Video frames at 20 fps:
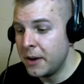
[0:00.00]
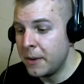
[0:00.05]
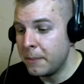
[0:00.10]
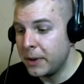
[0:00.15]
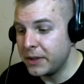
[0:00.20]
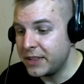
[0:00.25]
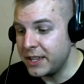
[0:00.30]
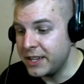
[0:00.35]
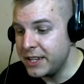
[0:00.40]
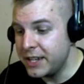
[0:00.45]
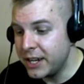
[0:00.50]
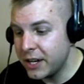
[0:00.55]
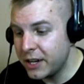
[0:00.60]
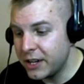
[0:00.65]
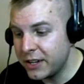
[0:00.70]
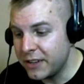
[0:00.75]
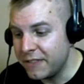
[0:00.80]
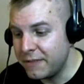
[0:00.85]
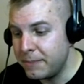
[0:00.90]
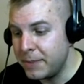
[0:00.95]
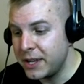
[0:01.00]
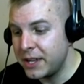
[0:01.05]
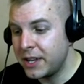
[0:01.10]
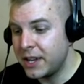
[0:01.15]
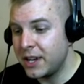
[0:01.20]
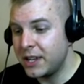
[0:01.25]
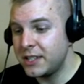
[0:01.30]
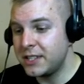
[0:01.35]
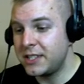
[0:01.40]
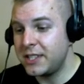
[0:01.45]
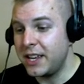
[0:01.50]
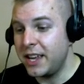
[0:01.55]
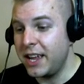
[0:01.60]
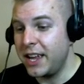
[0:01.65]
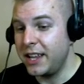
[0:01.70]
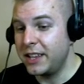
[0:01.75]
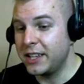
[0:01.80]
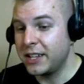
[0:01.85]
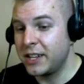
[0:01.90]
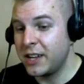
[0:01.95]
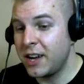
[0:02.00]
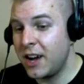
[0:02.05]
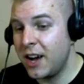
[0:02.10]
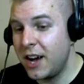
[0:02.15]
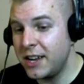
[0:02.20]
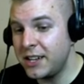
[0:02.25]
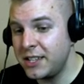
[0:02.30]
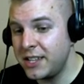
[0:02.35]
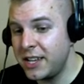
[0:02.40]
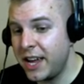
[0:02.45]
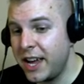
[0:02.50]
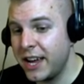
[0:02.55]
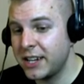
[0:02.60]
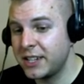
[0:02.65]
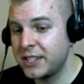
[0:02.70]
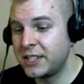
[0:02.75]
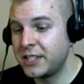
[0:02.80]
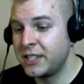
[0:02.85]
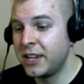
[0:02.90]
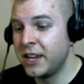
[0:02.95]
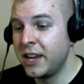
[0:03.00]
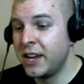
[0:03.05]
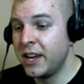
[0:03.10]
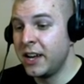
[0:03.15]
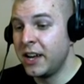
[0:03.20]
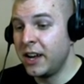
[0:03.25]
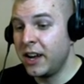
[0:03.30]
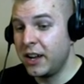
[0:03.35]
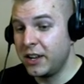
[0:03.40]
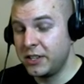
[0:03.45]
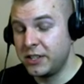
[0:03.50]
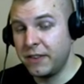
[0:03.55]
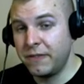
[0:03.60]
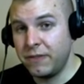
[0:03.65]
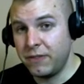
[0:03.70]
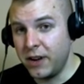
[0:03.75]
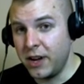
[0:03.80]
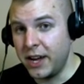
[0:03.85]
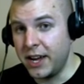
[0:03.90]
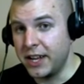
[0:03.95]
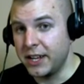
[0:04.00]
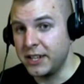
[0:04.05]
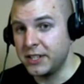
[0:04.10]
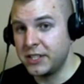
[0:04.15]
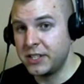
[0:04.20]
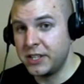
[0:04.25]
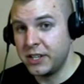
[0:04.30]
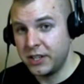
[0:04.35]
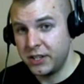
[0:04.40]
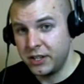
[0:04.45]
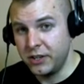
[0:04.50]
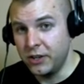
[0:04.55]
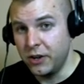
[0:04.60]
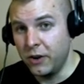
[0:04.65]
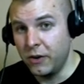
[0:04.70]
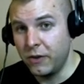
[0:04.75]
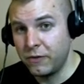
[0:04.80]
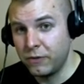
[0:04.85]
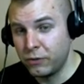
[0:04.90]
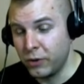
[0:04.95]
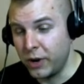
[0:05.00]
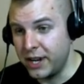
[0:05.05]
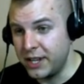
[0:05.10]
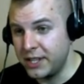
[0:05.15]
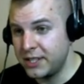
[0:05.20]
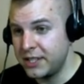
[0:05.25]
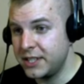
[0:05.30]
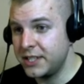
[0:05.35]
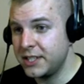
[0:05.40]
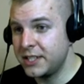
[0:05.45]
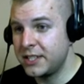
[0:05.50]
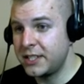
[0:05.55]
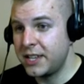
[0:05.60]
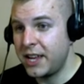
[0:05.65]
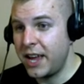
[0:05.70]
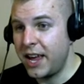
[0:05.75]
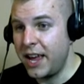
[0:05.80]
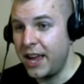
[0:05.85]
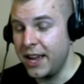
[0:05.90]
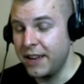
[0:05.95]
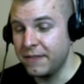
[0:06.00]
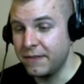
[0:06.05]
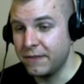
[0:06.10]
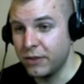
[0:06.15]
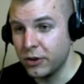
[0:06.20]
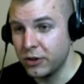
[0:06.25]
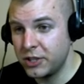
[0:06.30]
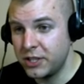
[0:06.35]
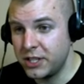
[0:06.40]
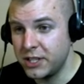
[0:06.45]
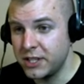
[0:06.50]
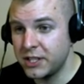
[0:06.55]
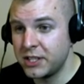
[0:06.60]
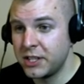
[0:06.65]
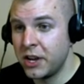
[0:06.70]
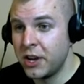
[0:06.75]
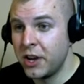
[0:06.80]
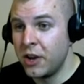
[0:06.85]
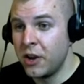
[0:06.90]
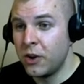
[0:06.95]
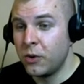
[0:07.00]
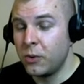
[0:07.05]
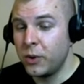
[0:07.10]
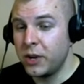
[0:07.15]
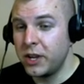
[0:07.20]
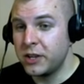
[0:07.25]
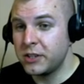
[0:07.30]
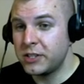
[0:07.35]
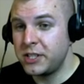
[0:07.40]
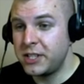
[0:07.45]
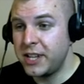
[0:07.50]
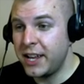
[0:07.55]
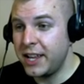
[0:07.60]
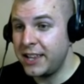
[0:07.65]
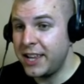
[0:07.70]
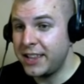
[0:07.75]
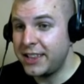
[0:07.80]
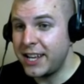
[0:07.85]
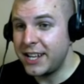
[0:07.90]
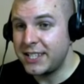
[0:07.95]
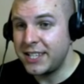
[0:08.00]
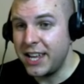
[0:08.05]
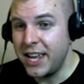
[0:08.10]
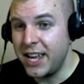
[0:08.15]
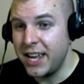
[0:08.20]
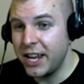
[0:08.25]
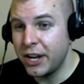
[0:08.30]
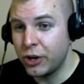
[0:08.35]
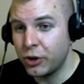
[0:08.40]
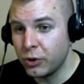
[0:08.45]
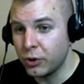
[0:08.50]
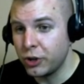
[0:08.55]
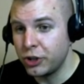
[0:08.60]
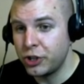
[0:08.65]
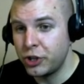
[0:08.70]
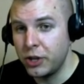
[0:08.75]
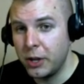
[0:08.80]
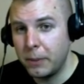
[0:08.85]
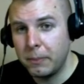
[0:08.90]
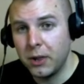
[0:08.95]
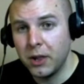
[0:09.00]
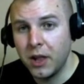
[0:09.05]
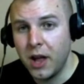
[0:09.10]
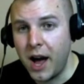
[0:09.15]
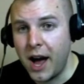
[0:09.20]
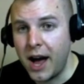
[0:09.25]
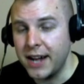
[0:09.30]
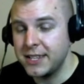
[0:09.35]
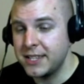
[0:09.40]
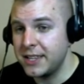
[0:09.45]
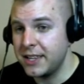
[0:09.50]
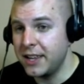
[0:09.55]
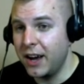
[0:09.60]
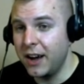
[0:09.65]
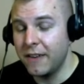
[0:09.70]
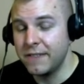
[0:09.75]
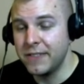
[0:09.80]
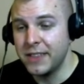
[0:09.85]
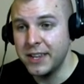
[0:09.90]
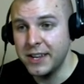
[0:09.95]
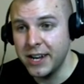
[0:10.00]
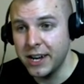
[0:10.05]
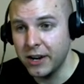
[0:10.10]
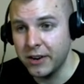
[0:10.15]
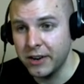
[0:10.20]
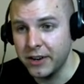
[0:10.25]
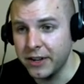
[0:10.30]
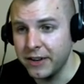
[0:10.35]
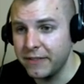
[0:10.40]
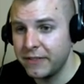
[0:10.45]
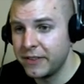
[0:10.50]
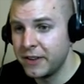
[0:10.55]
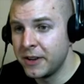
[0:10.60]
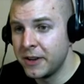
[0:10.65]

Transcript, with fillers: But the narrative, because the context defines, you know, phrases and verses, we understand that that's integral to the plot of the narrative.